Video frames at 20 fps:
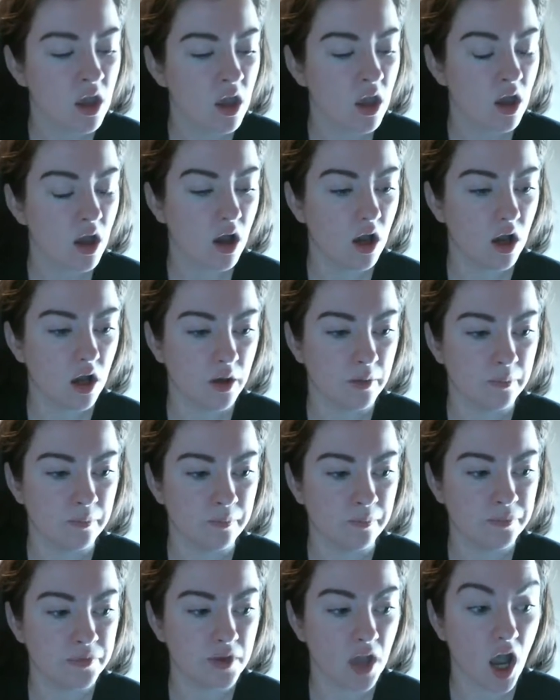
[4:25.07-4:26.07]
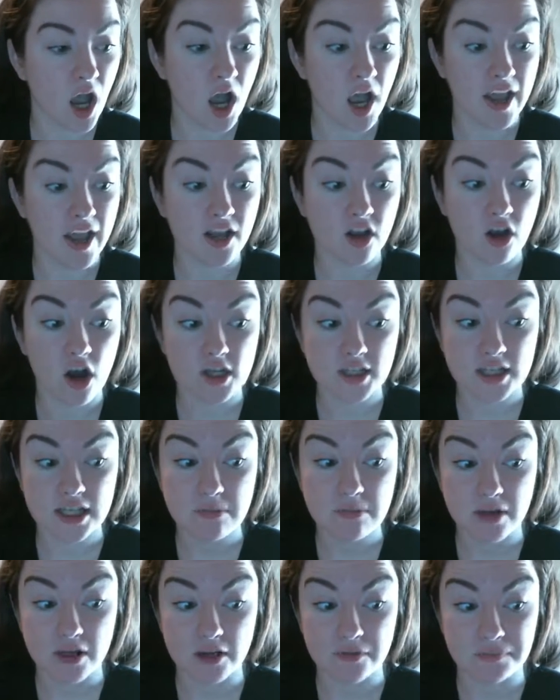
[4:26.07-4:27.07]
Um, I got an
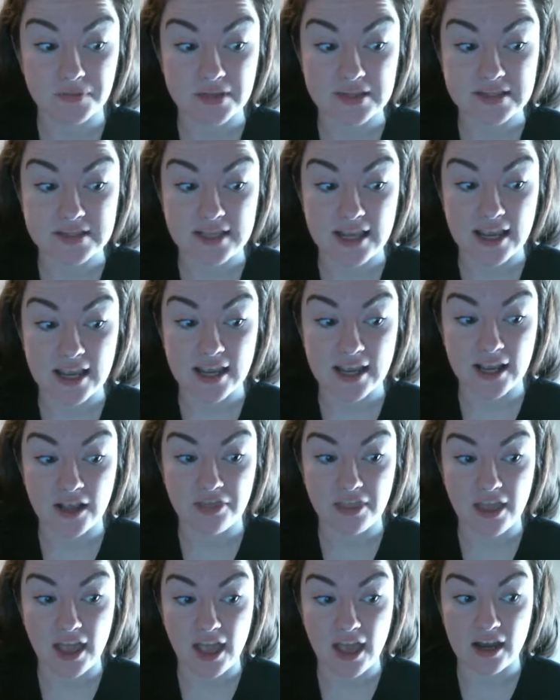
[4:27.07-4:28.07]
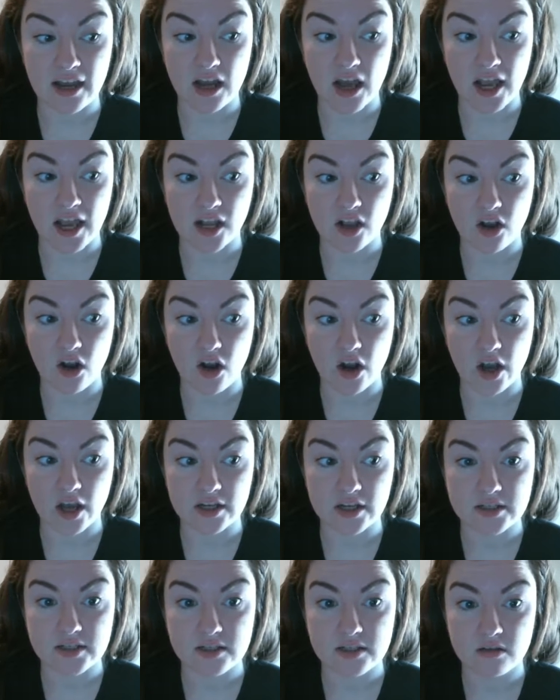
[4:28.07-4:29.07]
email saying that I
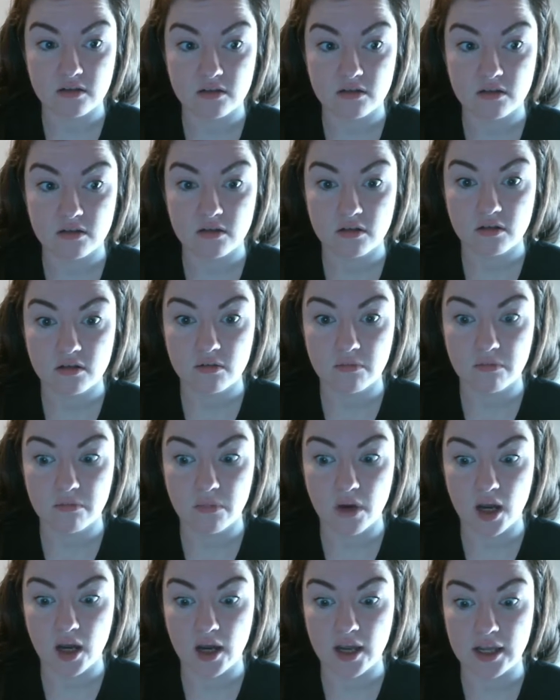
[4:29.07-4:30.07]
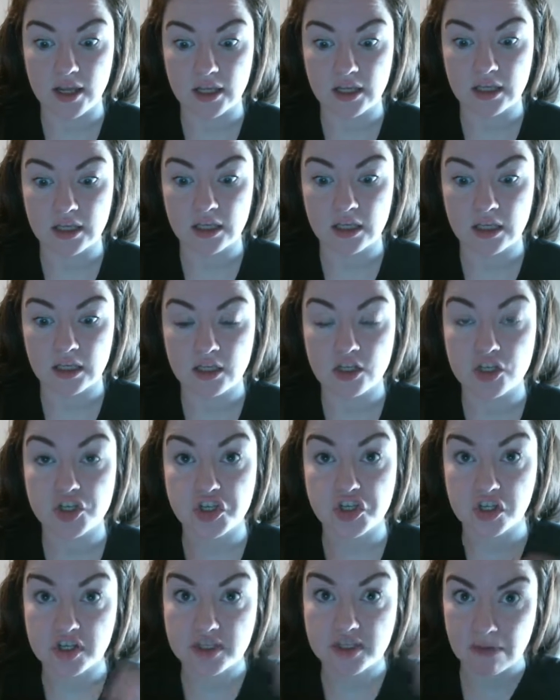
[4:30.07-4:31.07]
got my
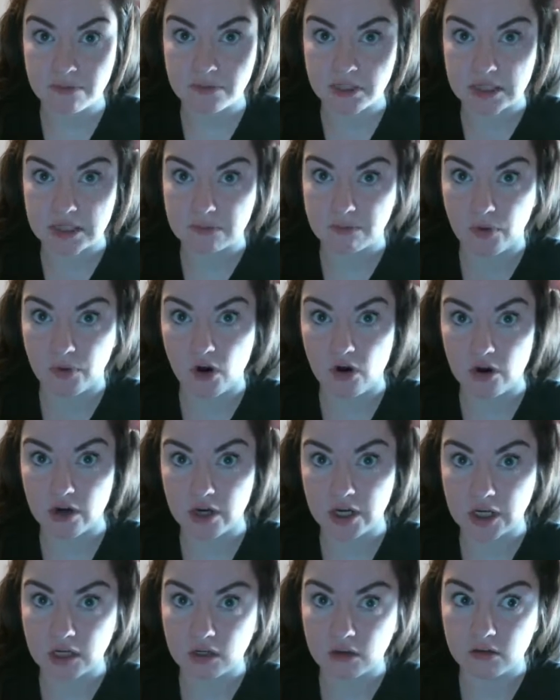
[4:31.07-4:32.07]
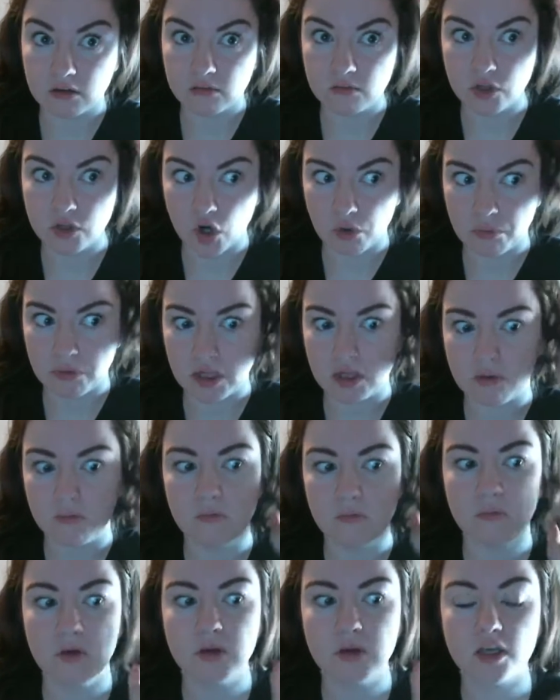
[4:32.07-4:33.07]
conditional acceptance barring, you know, me
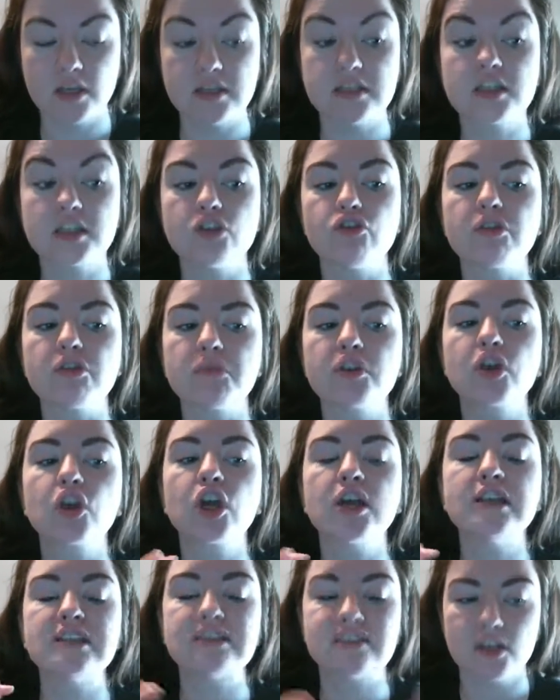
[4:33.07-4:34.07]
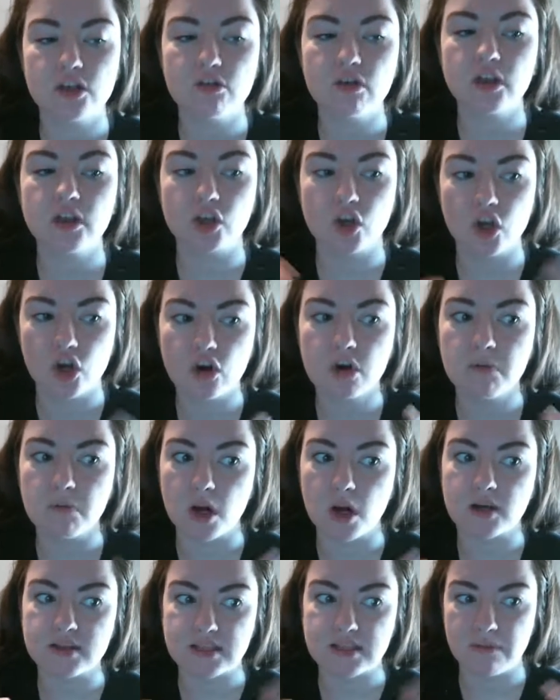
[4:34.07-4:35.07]
considering considering the current
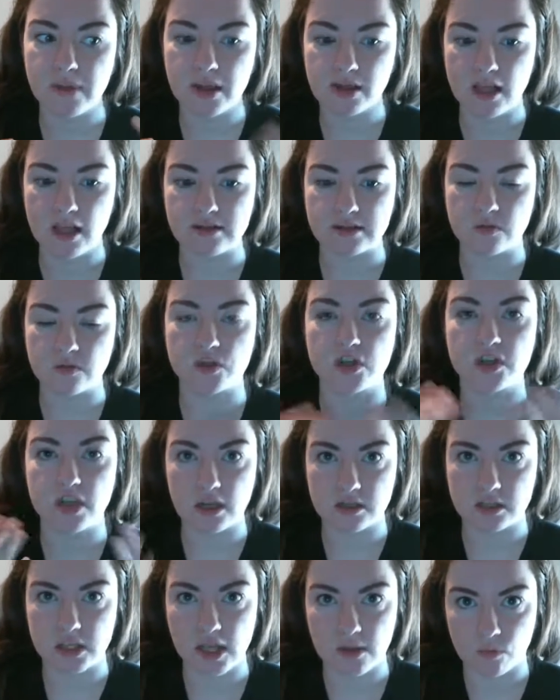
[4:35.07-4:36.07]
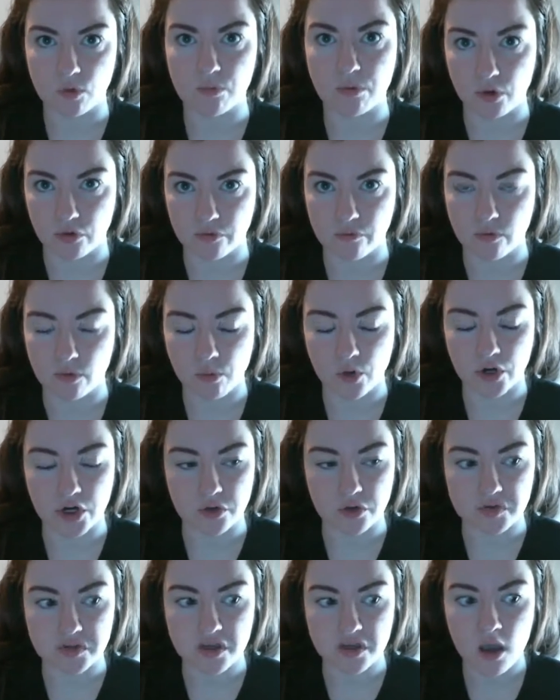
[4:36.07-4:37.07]
marks in my classes, which at that time were both
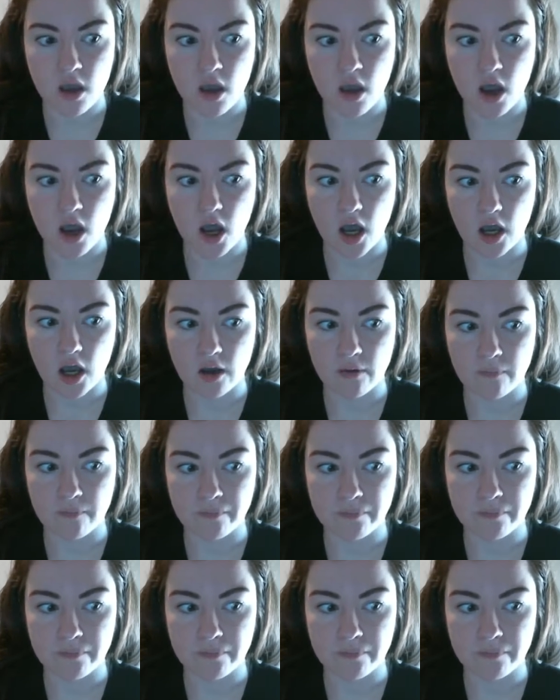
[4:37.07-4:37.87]
4.0s, um,